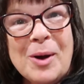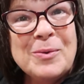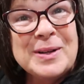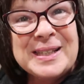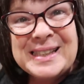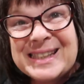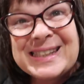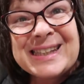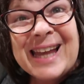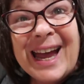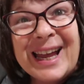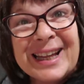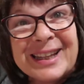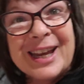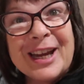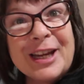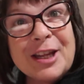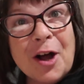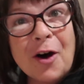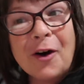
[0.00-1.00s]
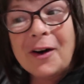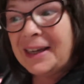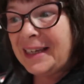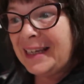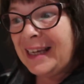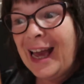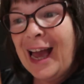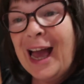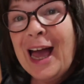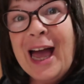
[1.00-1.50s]
Well, it's Saturday
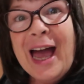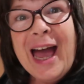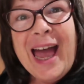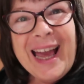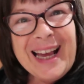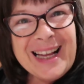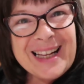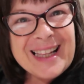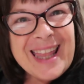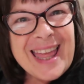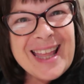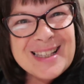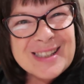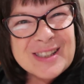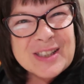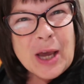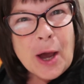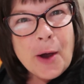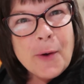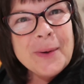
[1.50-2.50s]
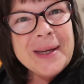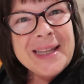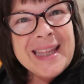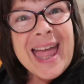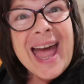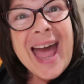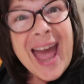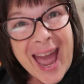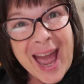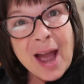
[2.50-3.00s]
night and Glenn's
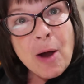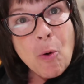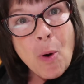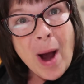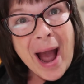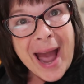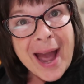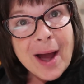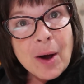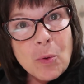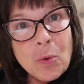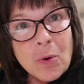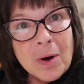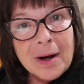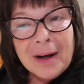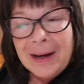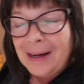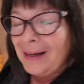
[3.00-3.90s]
going out.